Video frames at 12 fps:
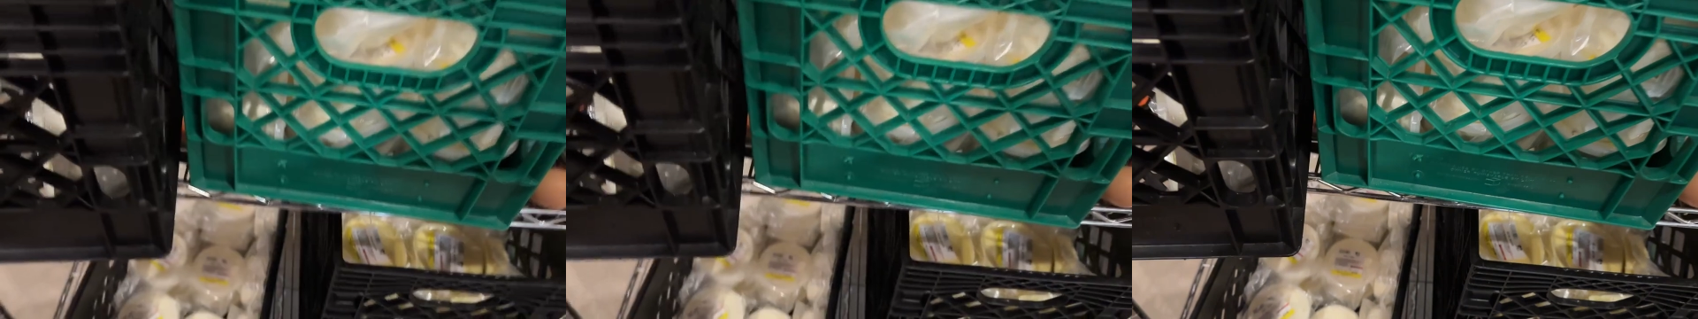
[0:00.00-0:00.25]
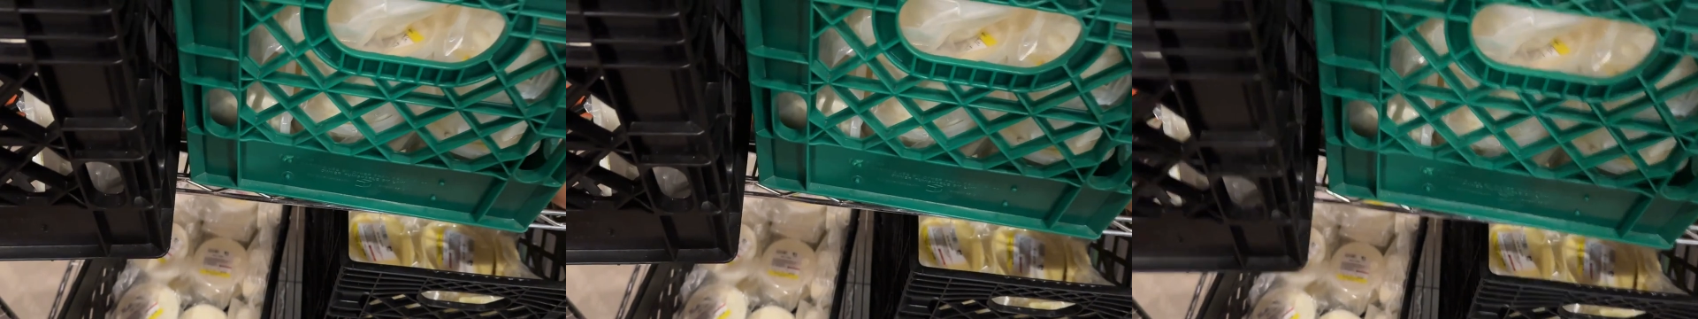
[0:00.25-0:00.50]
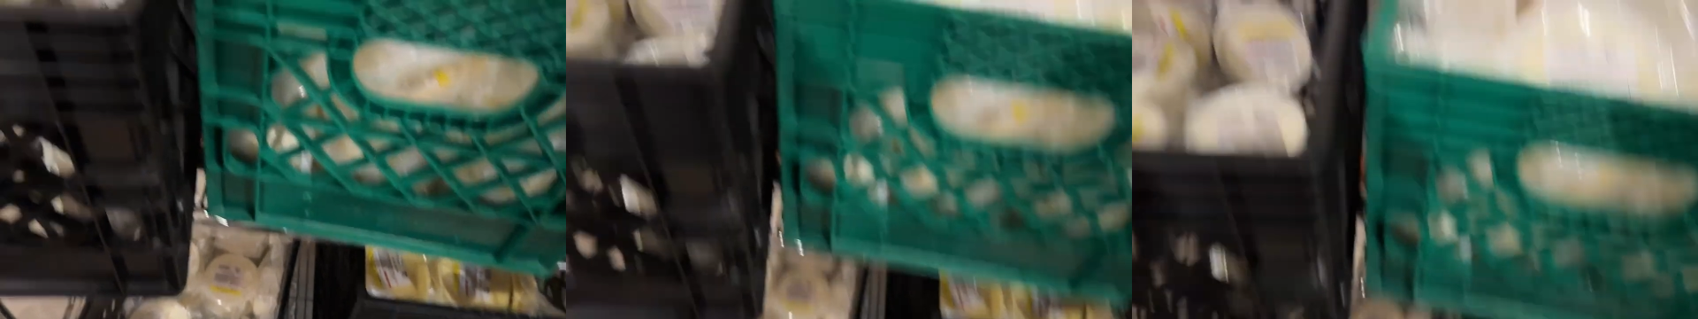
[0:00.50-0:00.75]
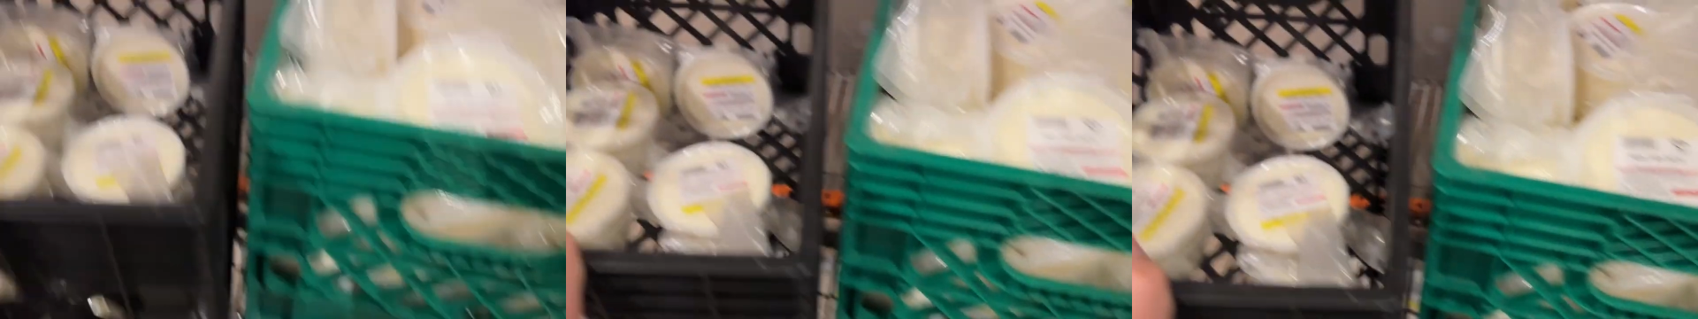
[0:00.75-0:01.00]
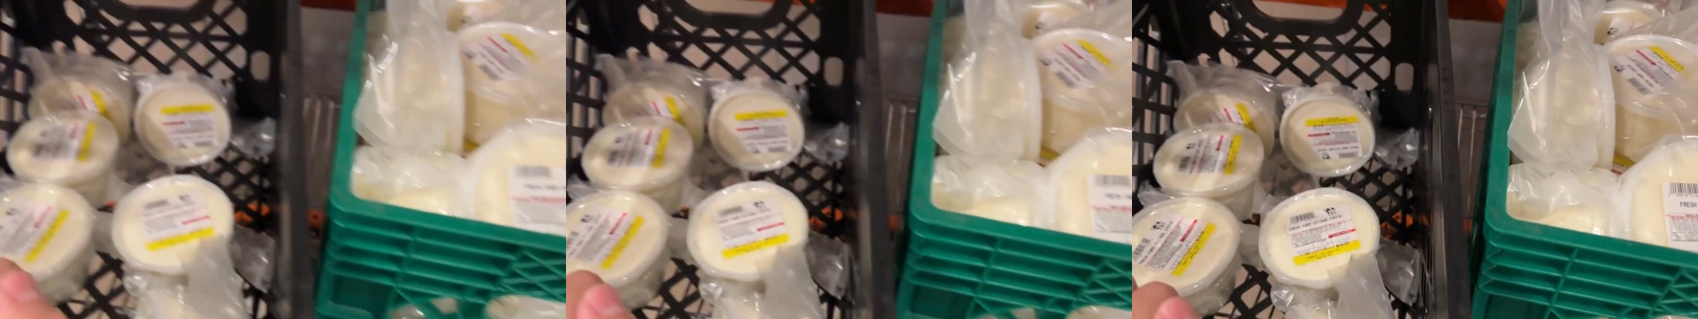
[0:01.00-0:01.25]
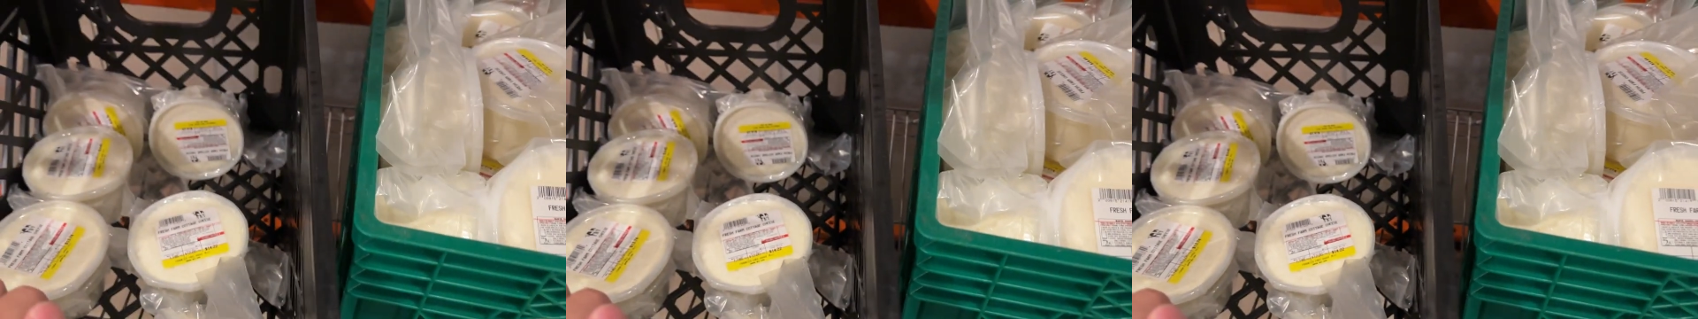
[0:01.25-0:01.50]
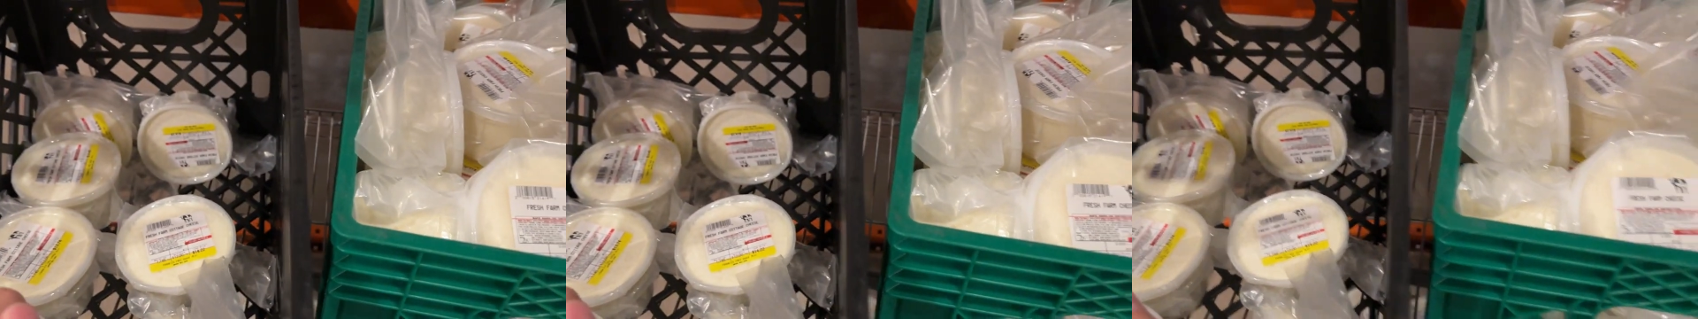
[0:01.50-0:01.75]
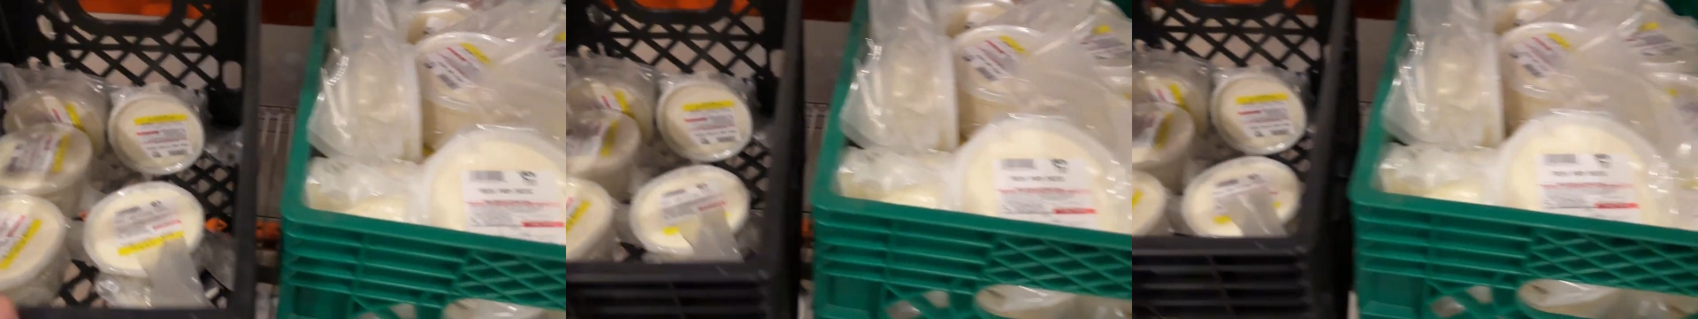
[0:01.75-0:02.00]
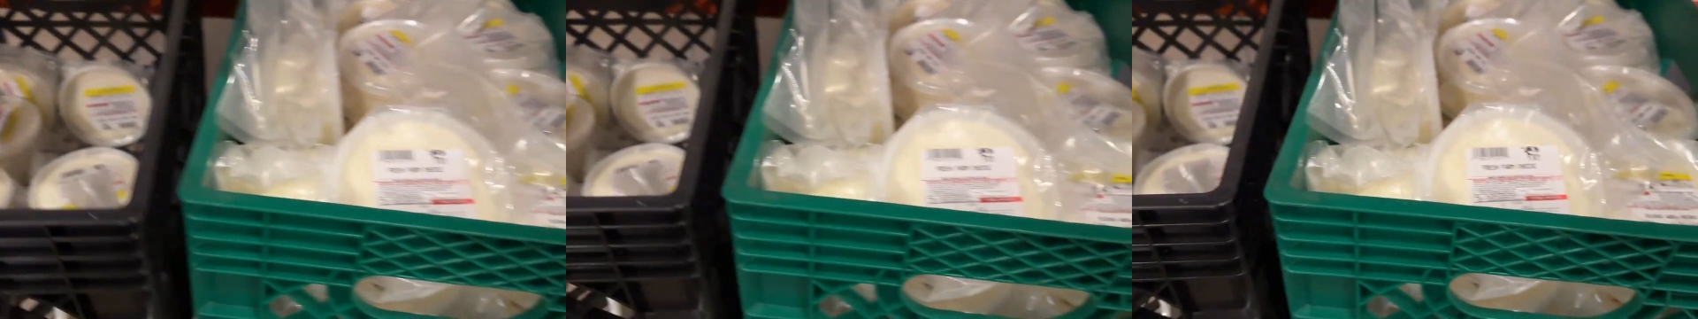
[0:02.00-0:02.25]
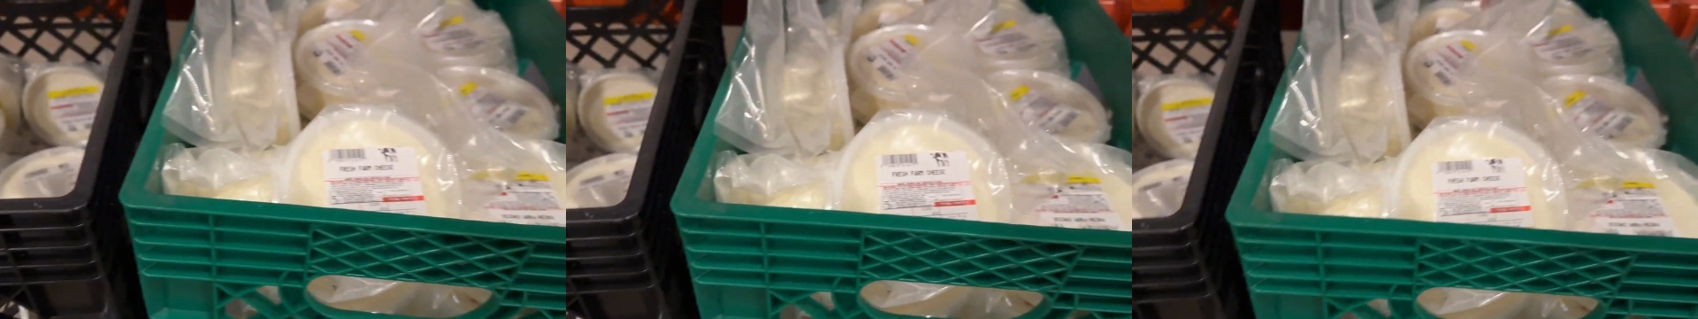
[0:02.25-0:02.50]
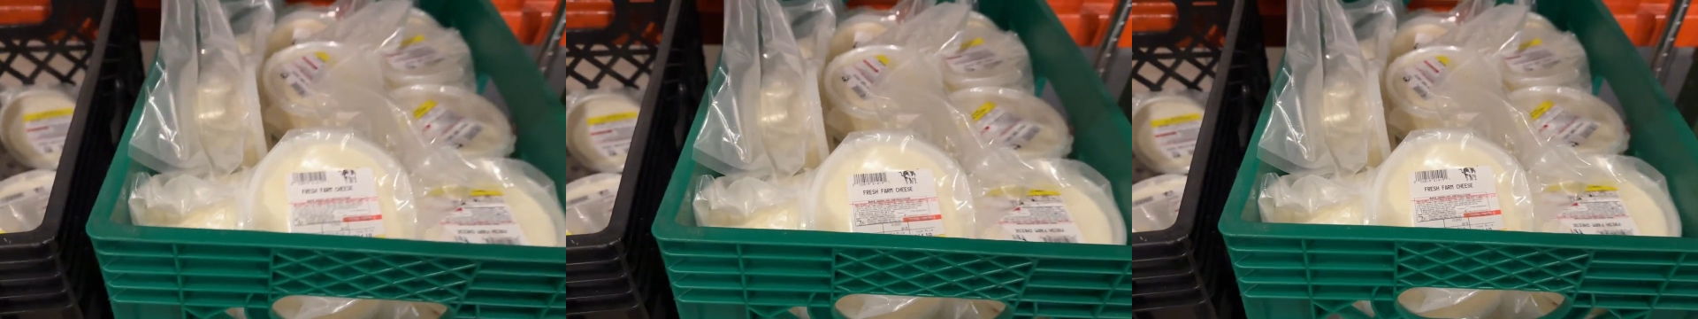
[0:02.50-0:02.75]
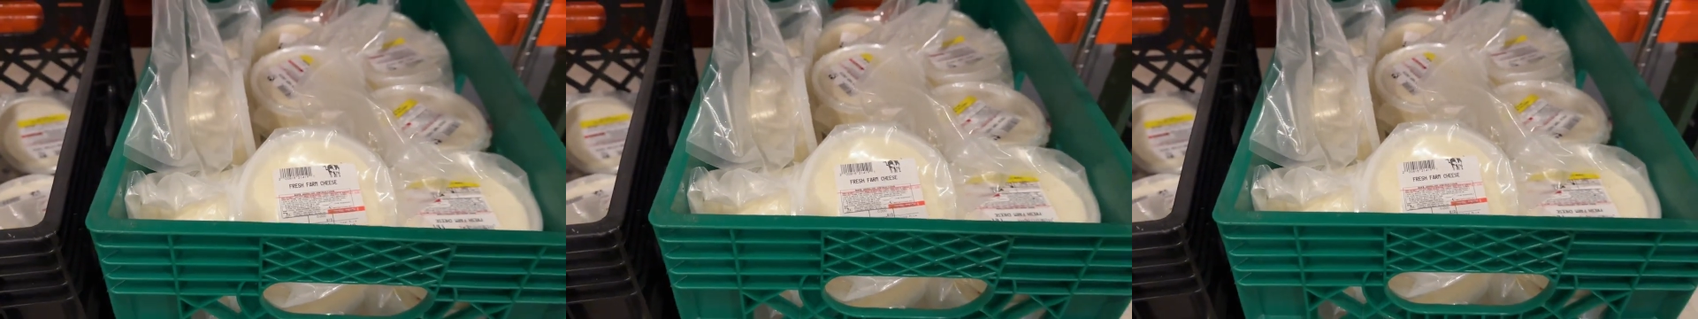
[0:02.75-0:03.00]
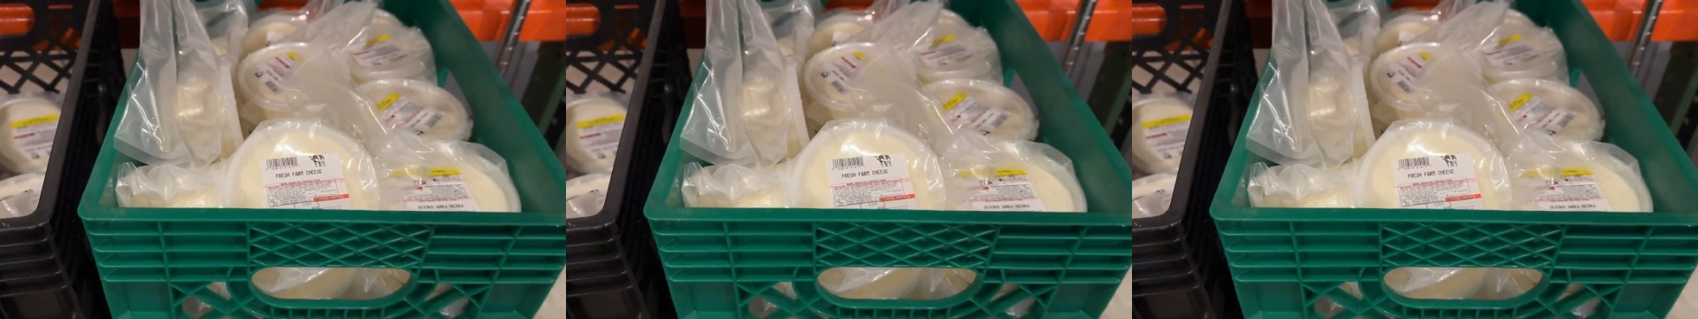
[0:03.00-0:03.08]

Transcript: Nobody's mouth can be seen.